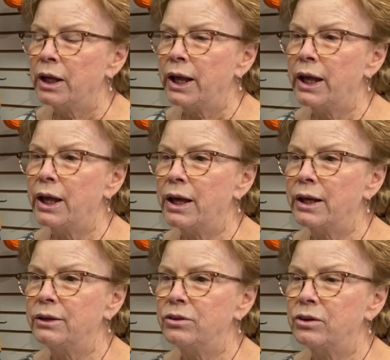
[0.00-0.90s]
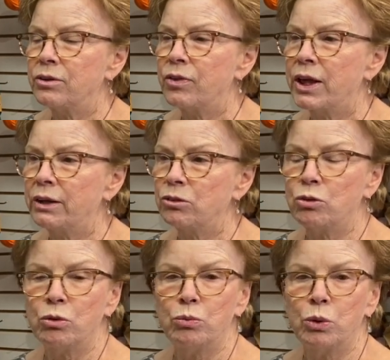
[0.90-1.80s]
and that
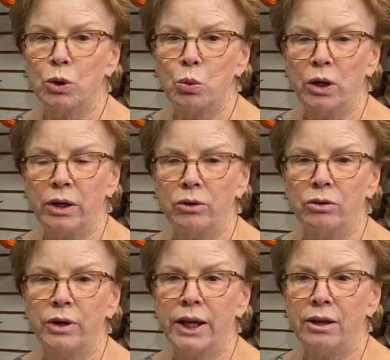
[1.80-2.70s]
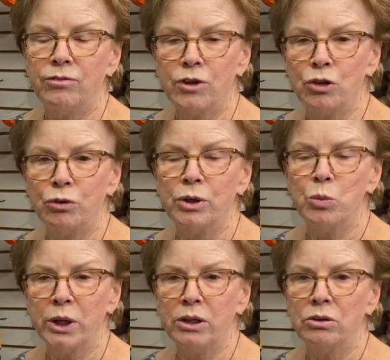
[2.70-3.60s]
require a fingering
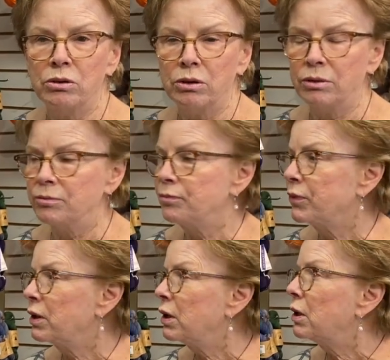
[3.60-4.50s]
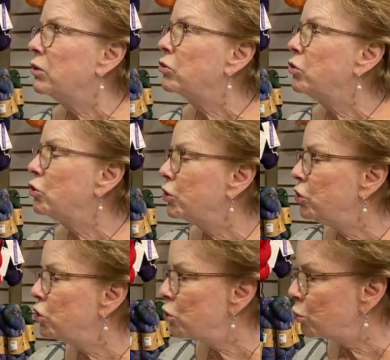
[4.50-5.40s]
weight yarn. So you could
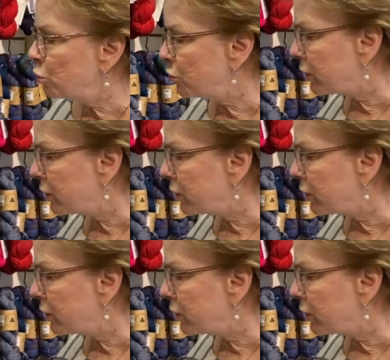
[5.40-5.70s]
use